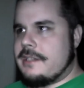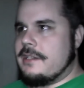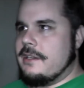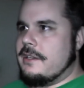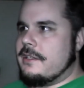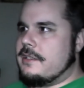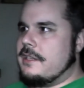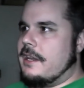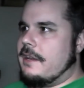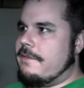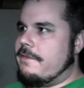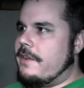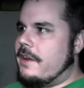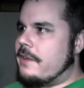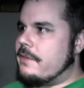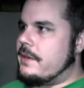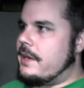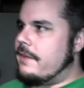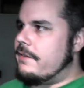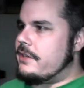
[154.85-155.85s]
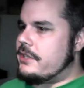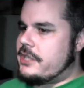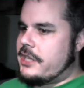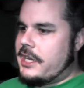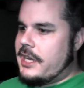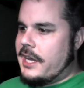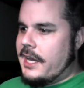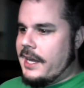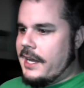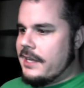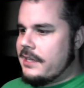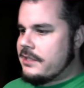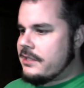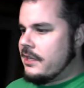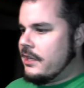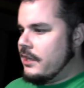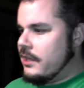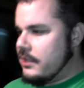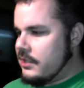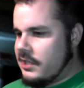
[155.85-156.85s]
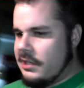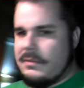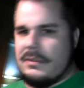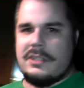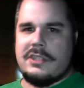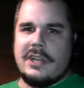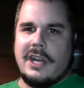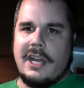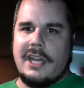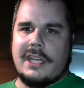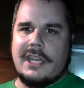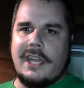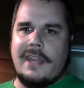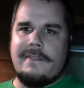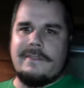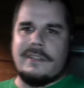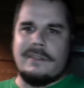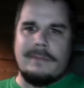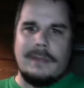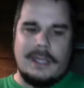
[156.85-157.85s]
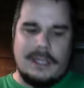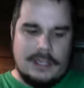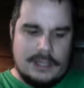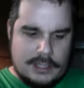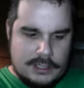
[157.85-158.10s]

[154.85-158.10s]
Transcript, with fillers: So it's like, fuck, whatever she has, she was trying to give to me.